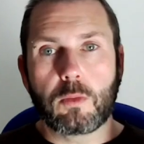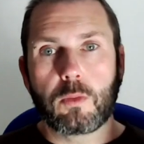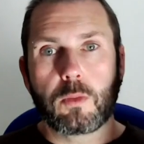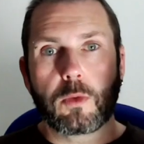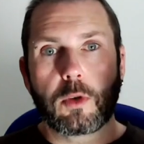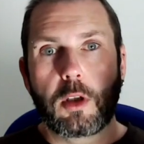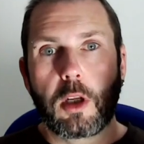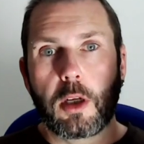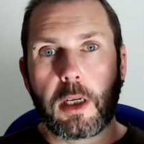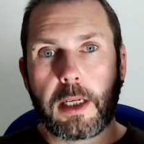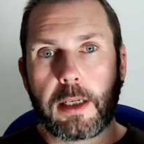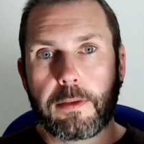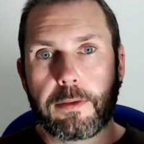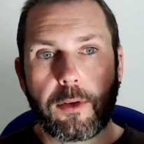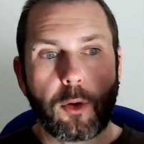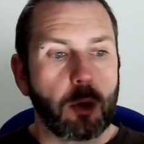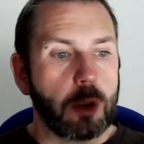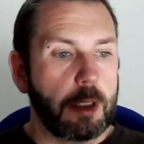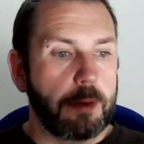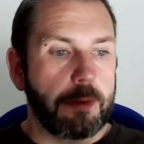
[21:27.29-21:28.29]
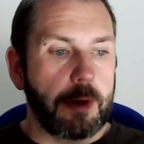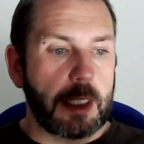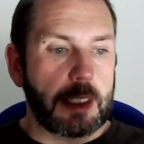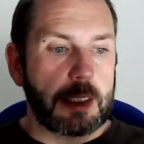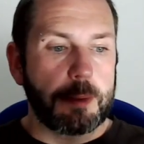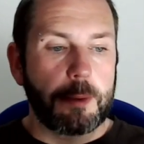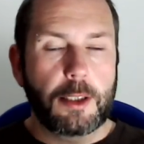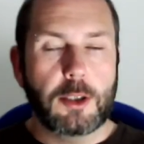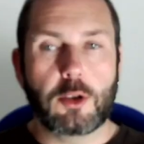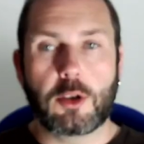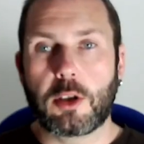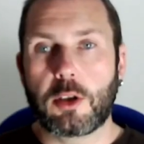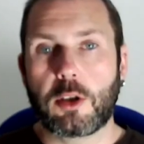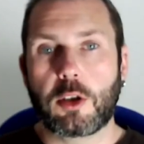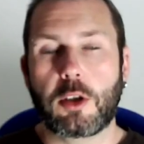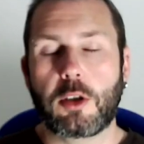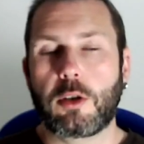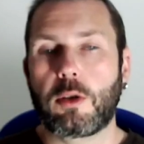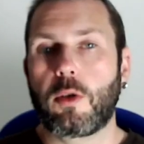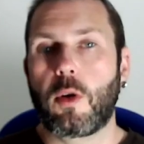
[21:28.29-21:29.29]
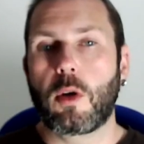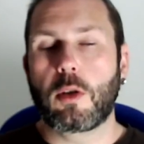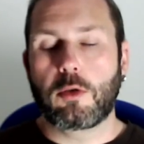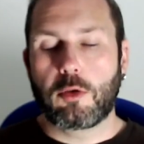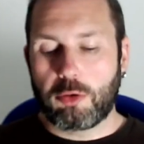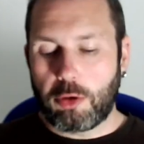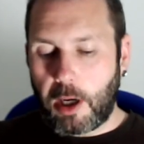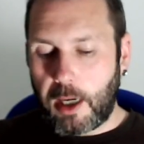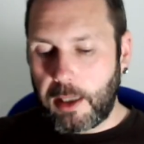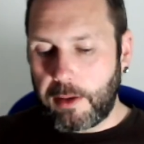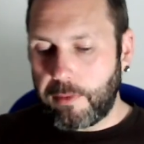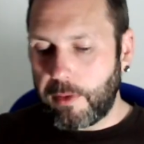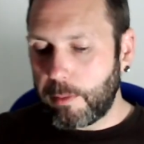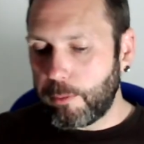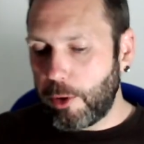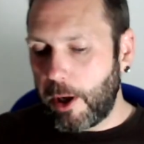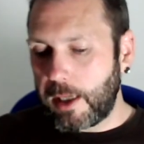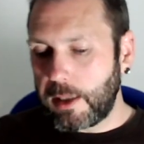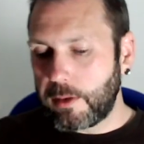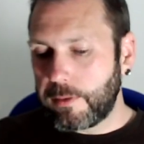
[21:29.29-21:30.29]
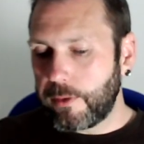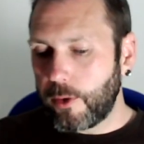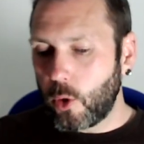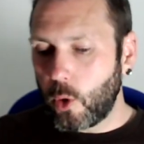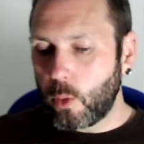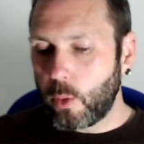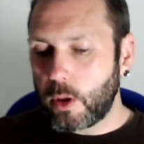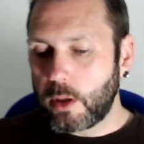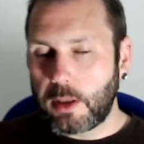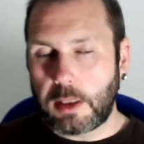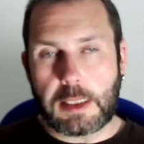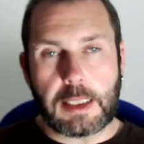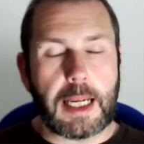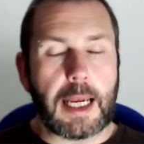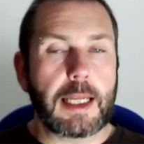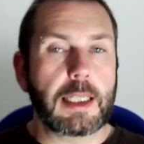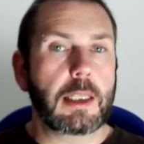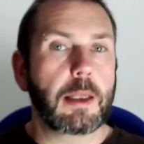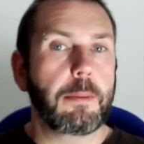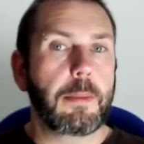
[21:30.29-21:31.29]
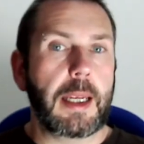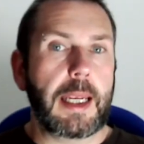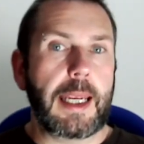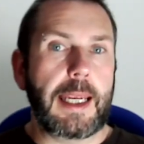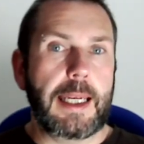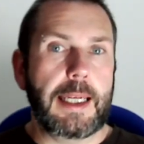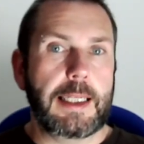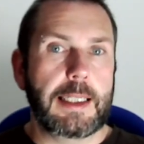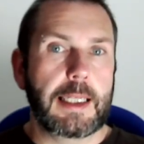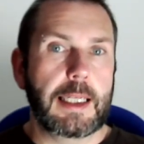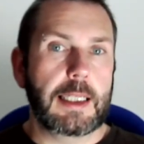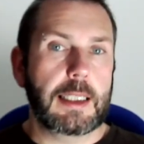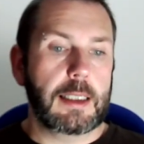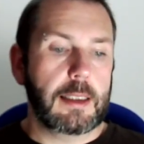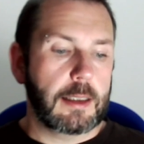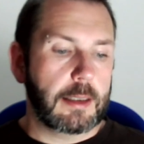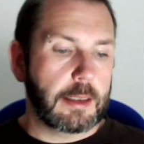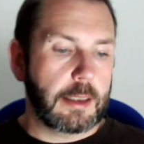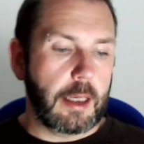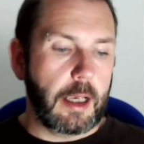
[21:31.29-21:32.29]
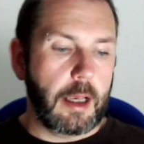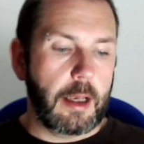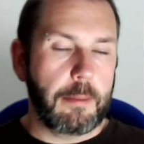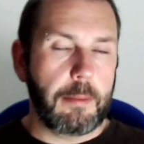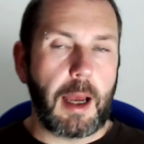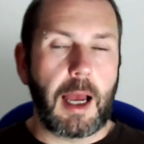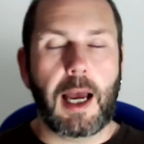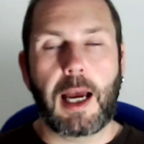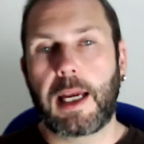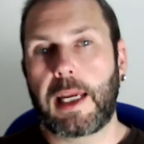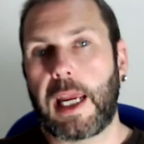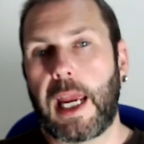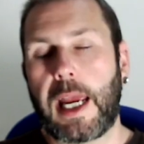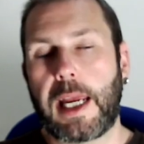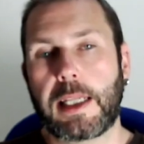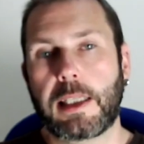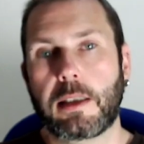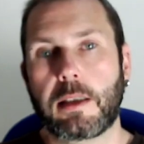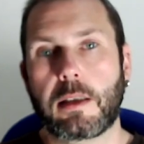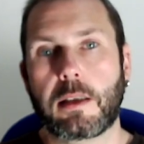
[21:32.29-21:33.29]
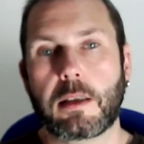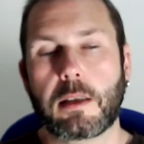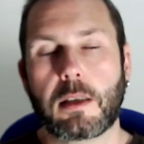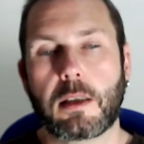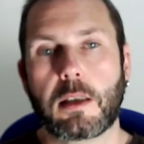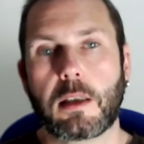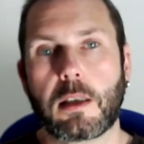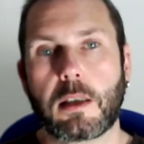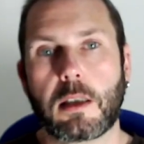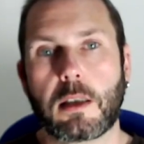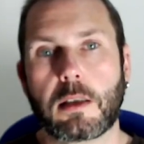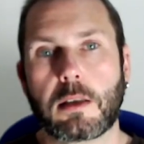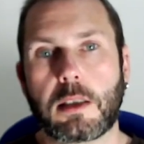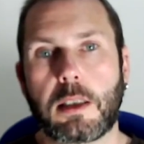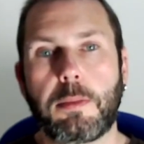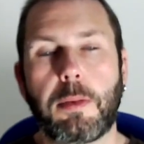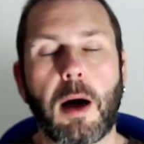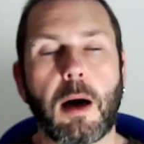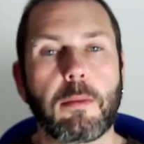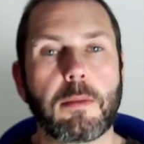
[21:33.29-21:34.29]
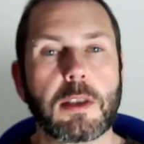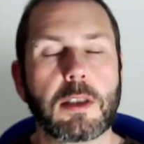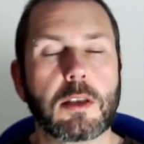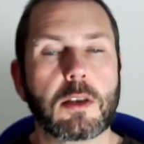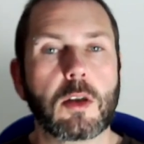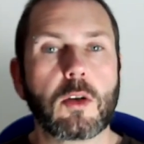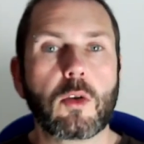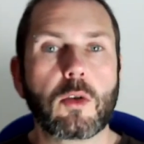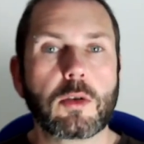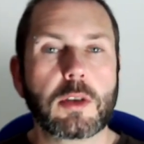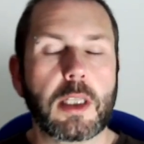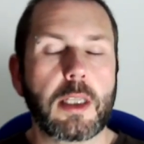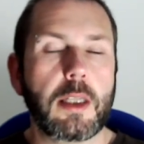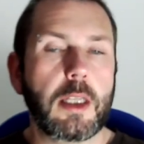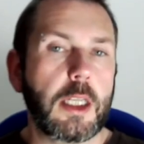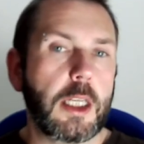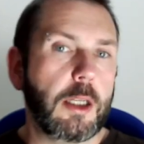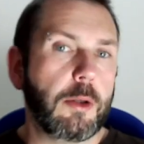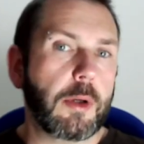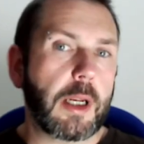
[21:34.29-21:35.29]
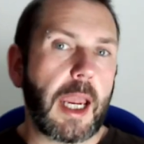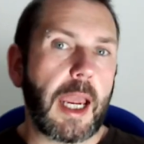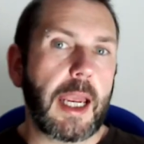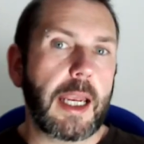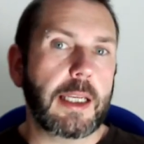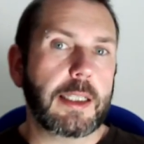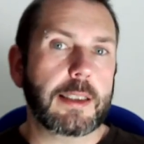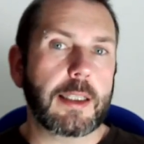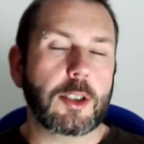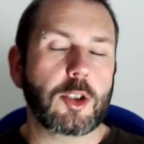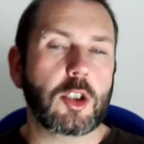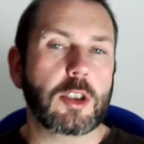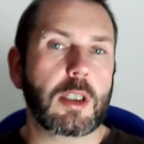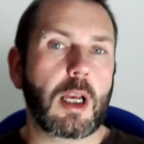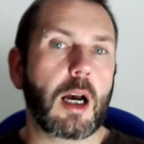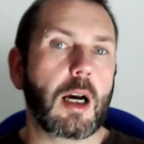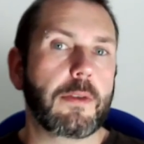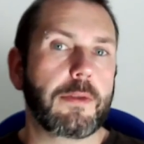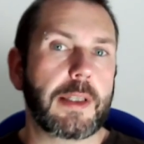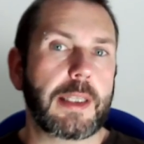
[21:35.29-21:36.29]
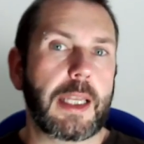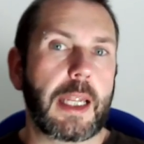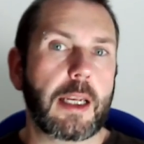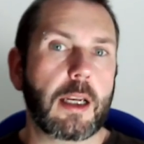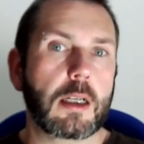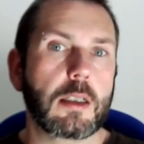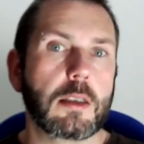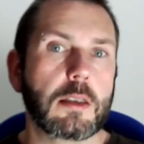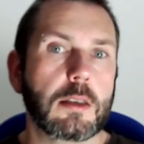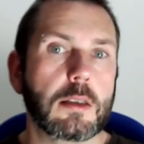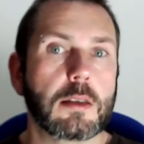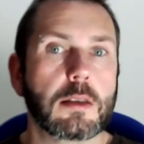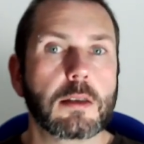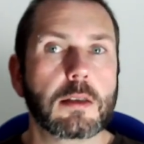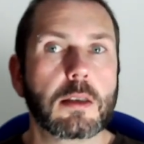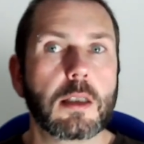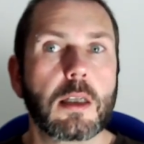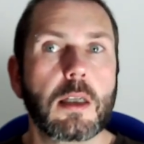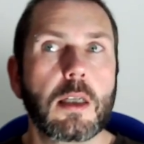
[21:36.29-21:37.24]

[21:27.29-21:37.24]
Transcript: looking for an investment to drive the brand forward and get them in some high-end department stores in the UK, such as Harvey Nichols,